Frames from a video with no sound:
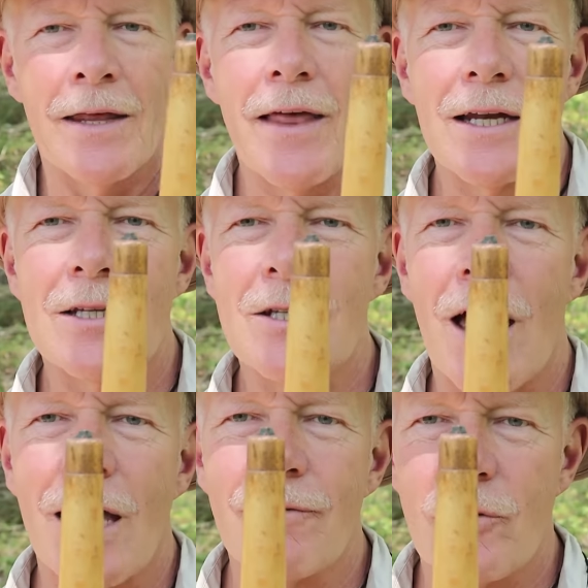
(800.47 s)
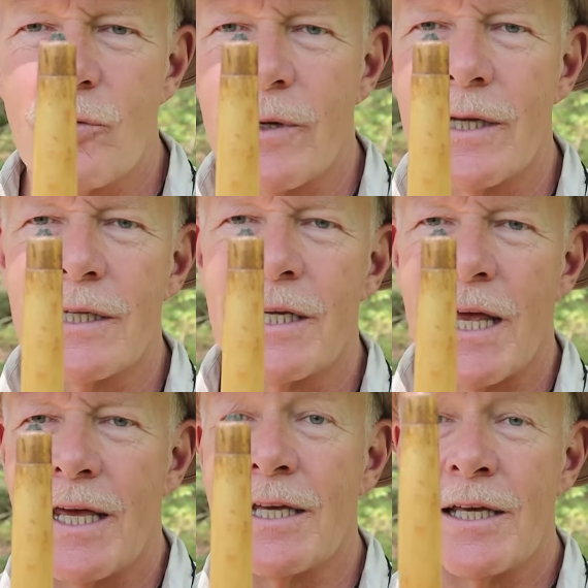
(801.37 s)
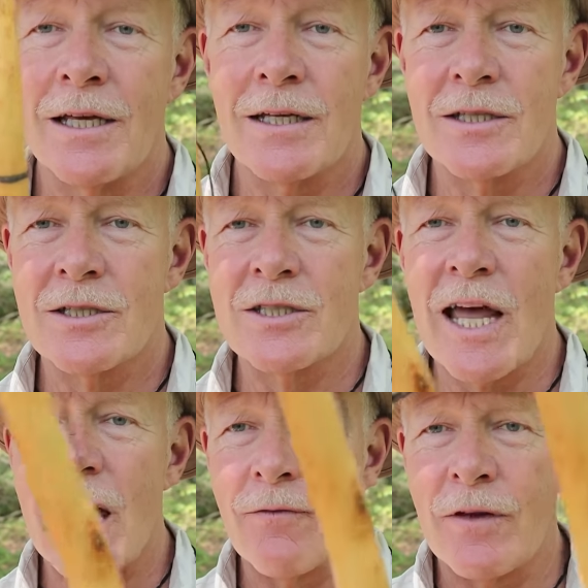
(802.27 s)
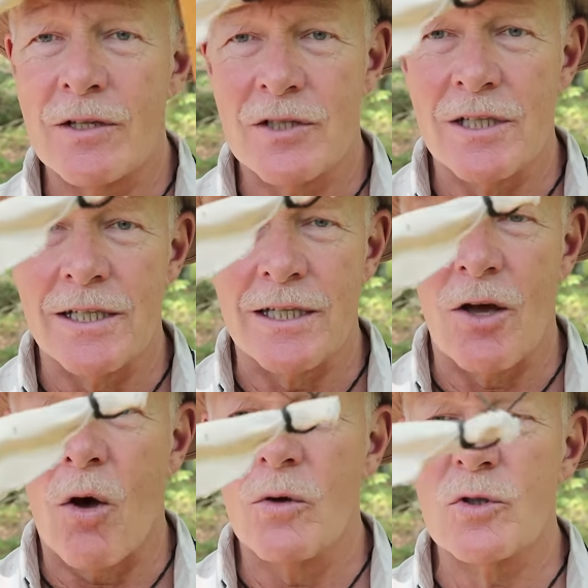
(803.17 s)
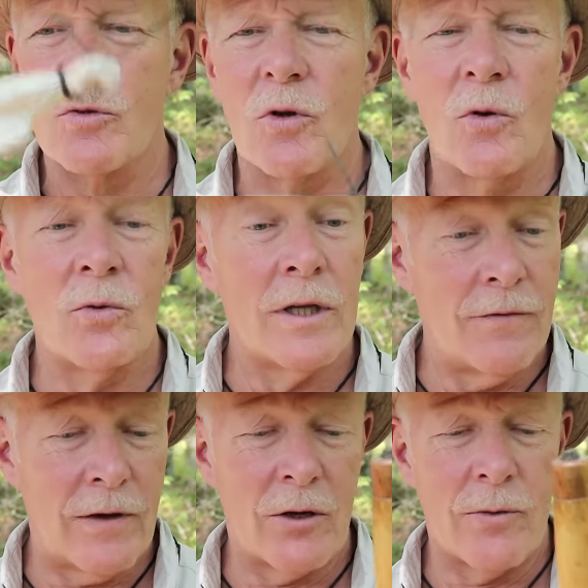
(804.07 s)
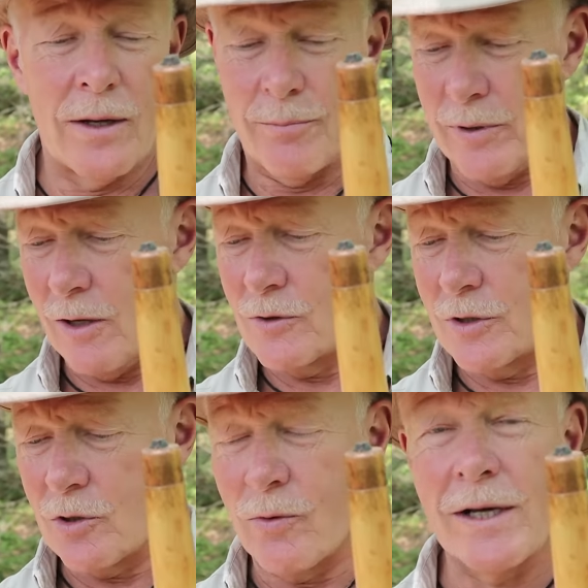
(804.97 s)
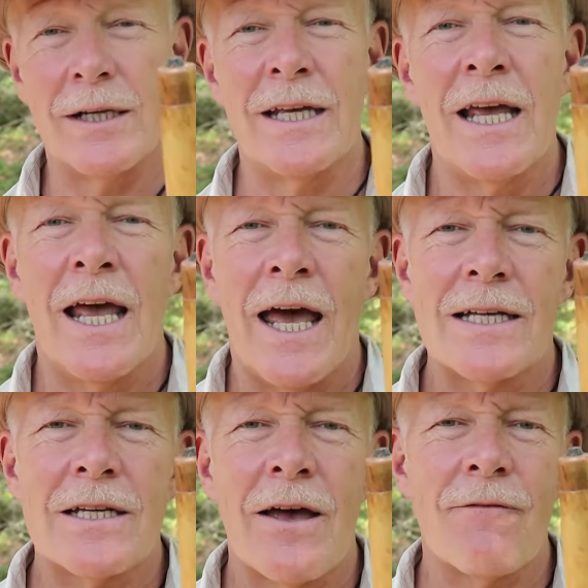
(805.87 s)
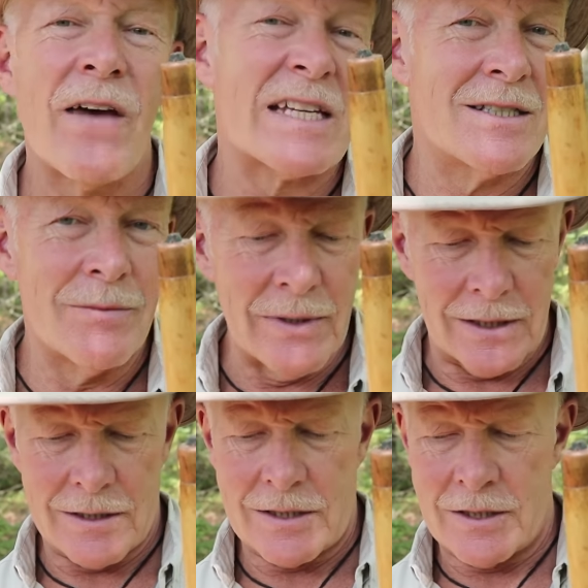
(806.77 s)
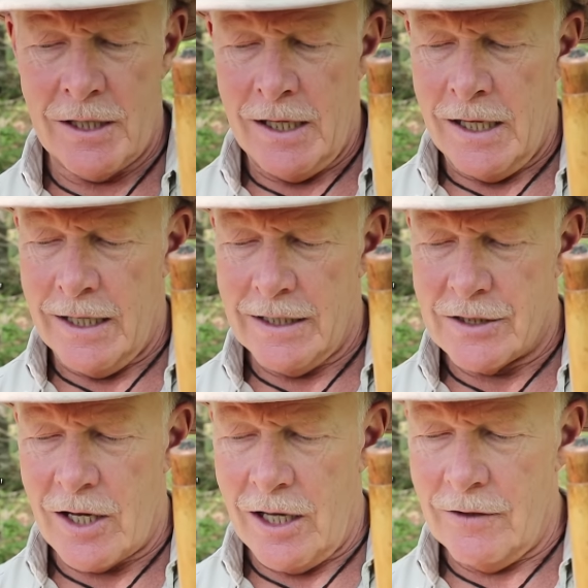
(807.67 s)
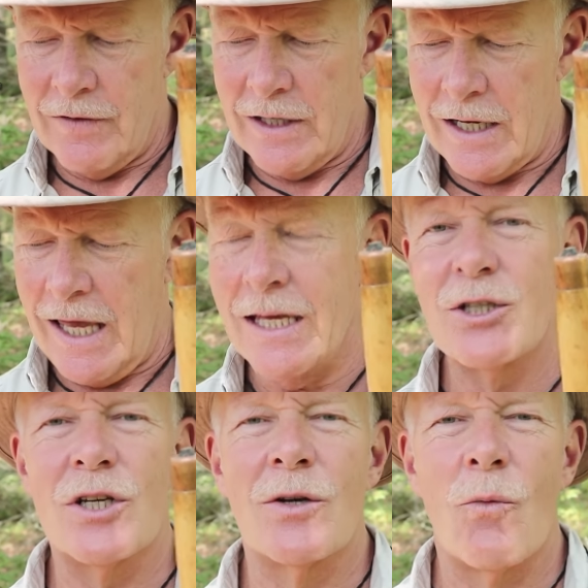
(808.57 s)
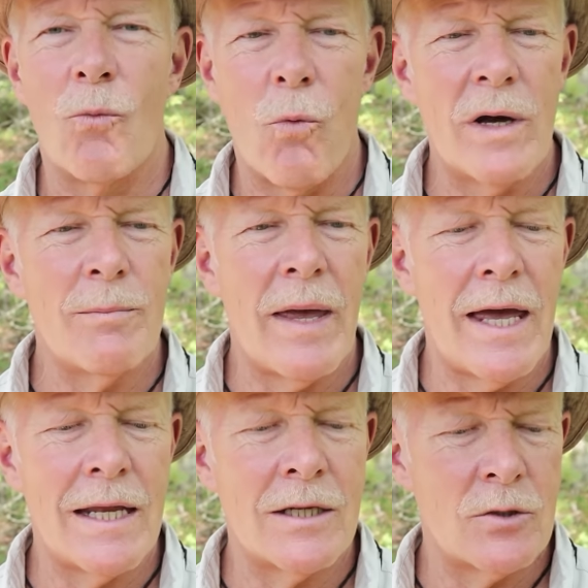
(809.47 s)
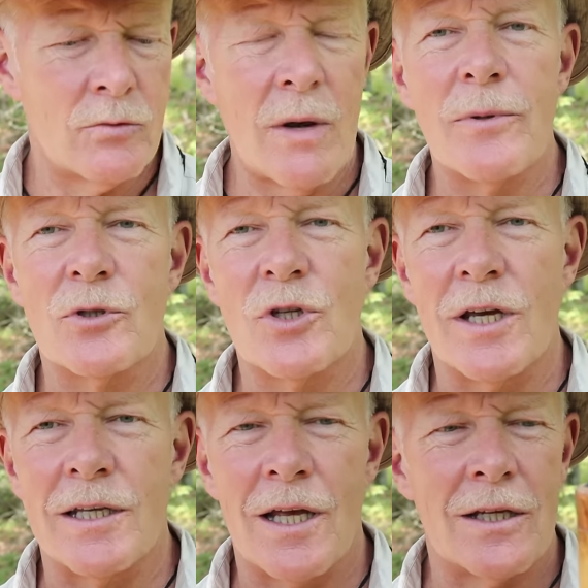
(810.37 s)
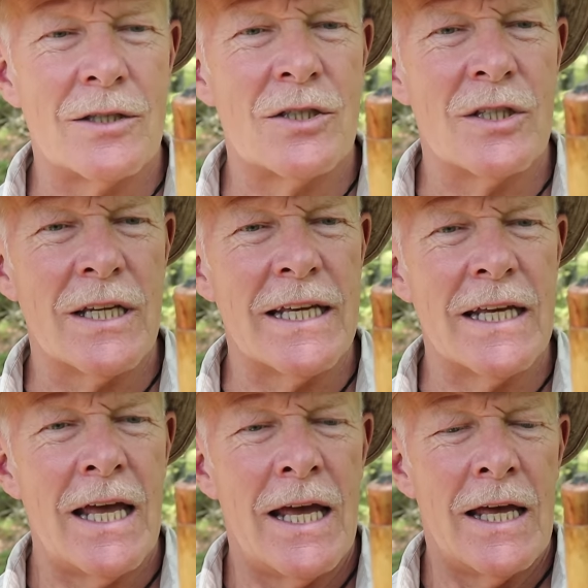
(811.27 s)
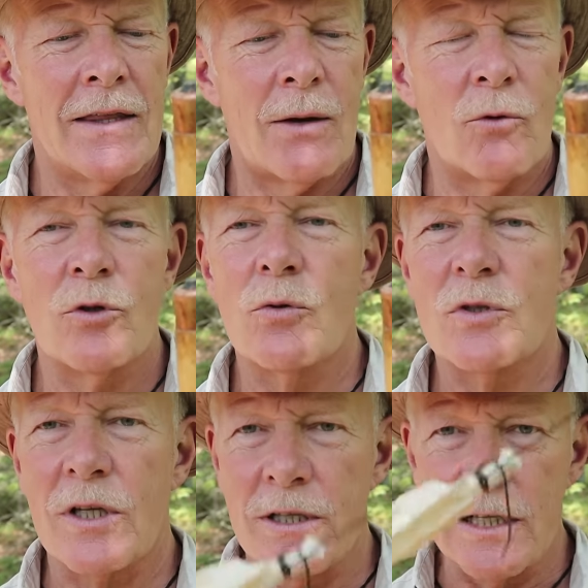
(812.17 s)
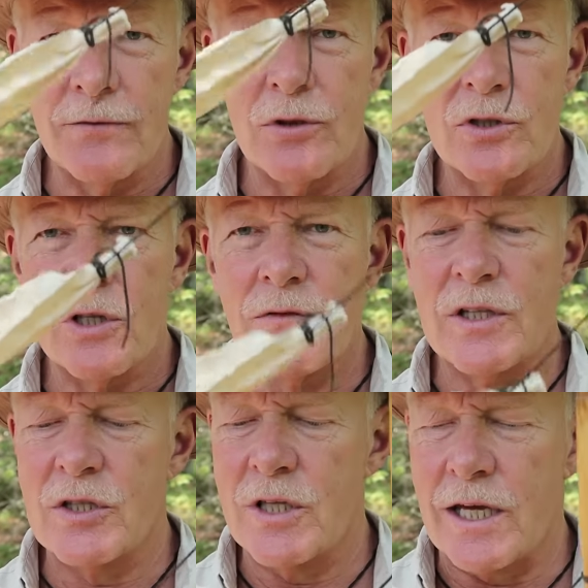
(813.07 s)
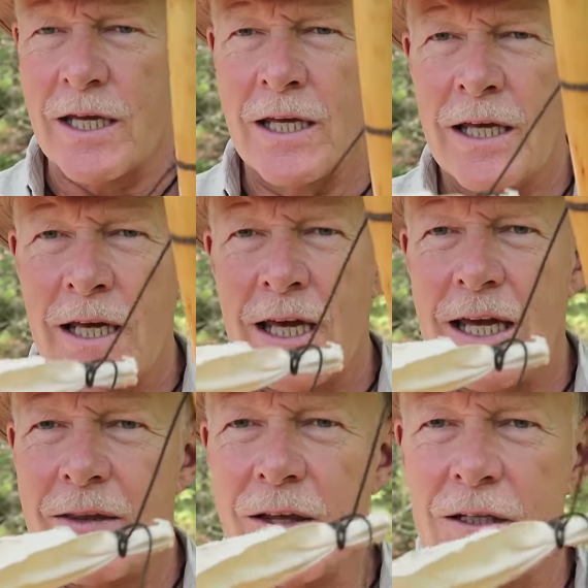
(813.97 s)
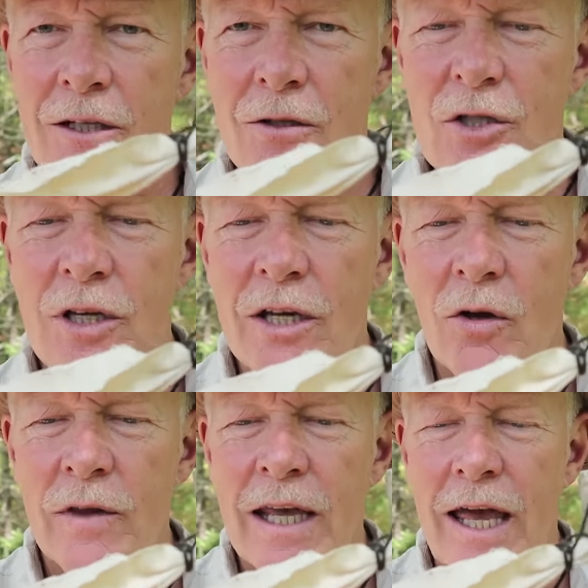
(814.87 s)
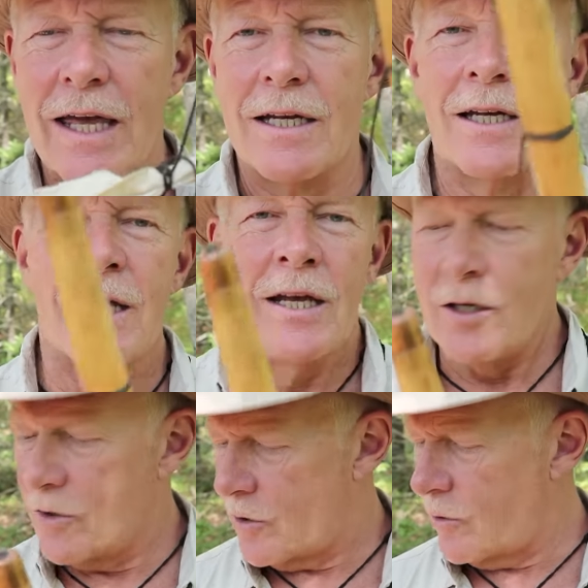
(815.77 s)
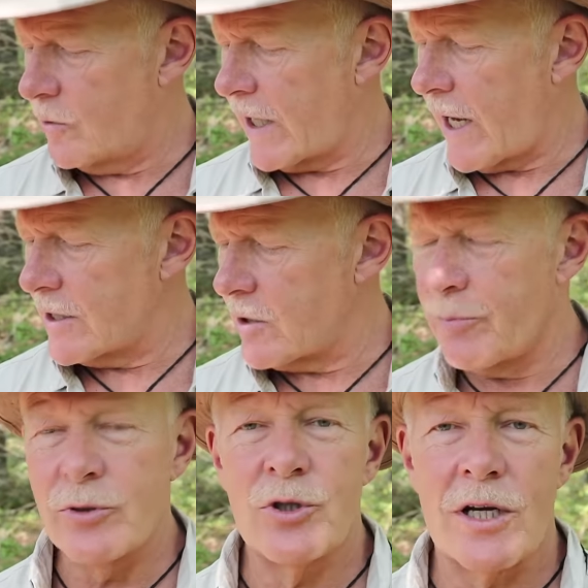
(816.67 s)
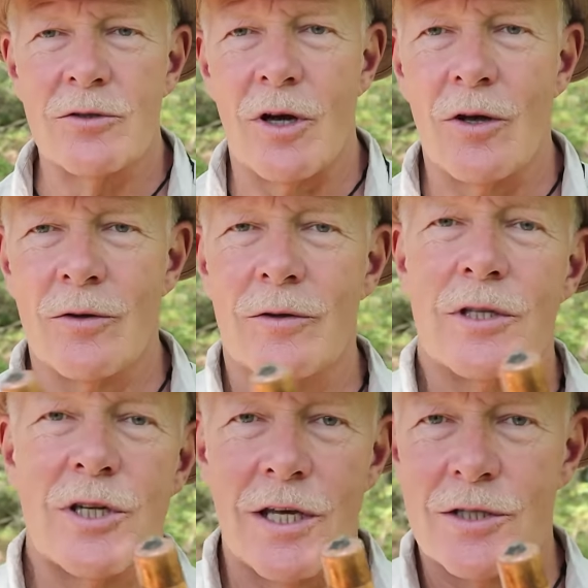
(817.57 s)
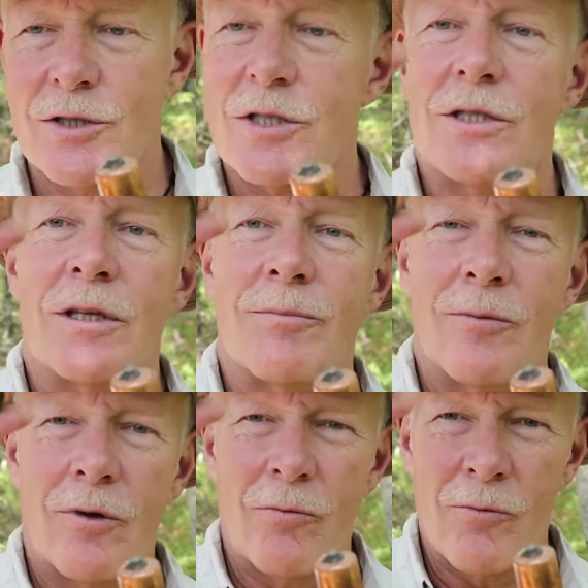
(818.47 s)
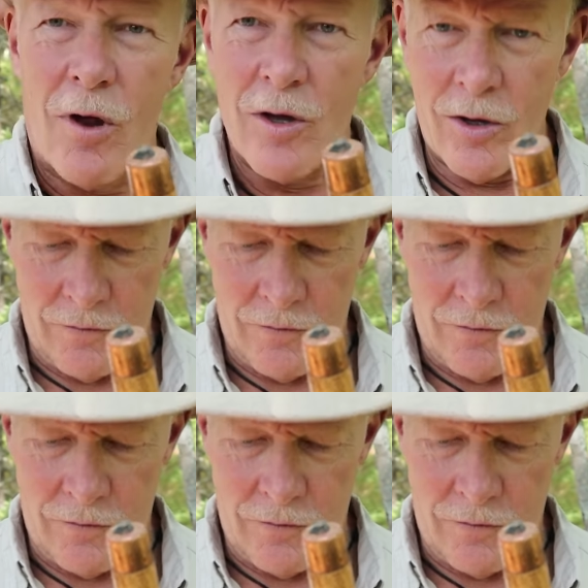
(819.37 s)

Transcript: And that is I've created a staff sling, also known, if I correct, pronounce this correctly, as a fustibalus. It's kind of an ancient one-man trebuchet, a sling that will use the leverage of the stick and the little sling on the end to cast a projectile, in this case just a rock